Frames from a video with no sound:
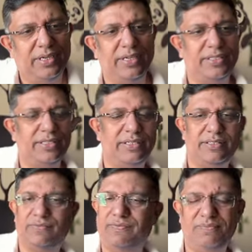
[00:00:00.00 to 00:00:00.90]

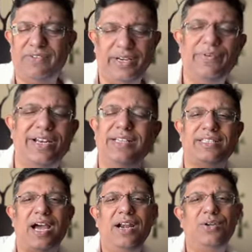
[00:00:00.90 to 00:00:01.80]
It's very well, and
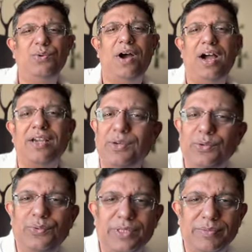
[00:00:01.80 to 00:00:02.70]
it's hard to argue
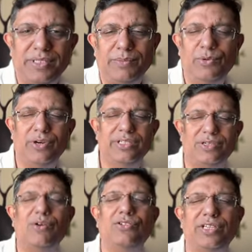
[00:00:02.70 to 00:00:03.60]
with Mr. Bhogle's
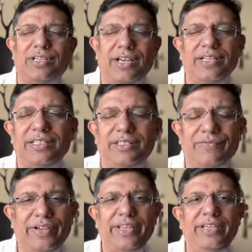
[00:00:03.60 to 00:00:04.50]
logic, right? He's a
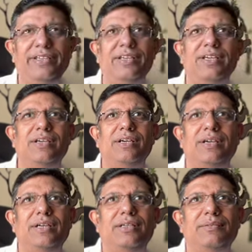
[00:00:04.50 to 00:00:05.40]
very
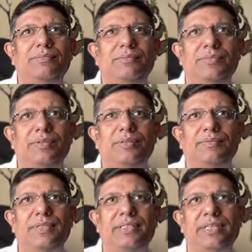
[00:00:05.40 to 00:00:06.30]

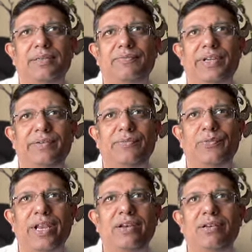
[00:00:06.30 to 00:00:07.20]
isn't a very
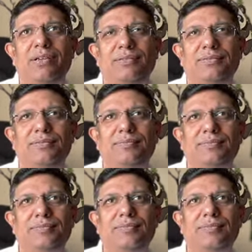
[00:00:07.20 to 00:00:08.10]
well
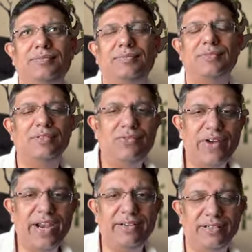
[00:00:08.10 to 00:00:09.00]

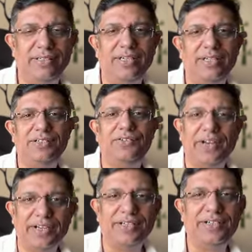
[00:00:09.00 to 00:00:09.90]
read
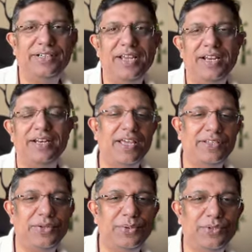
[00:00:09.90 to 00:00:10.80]
cricketer and an
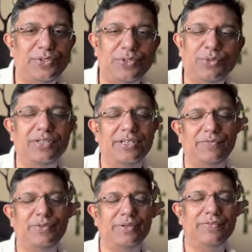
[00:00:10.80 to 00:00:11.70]
astute student,
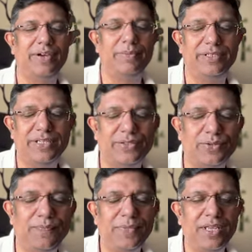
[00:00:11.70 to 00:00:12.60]
if I may say
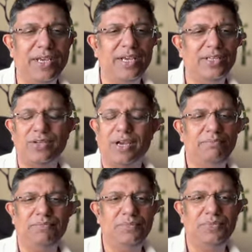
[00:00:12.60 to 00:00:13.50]
so. So
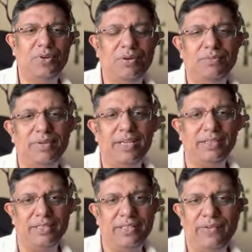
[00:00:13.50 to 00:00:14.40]
I'm not,
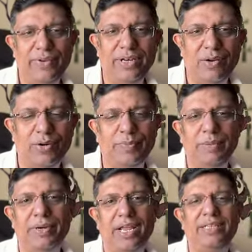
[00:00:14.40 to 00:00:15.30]
and there will not
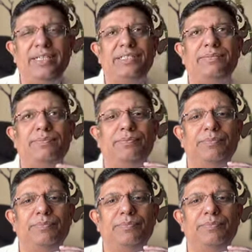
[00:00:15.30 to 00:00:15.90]
be, but I'll just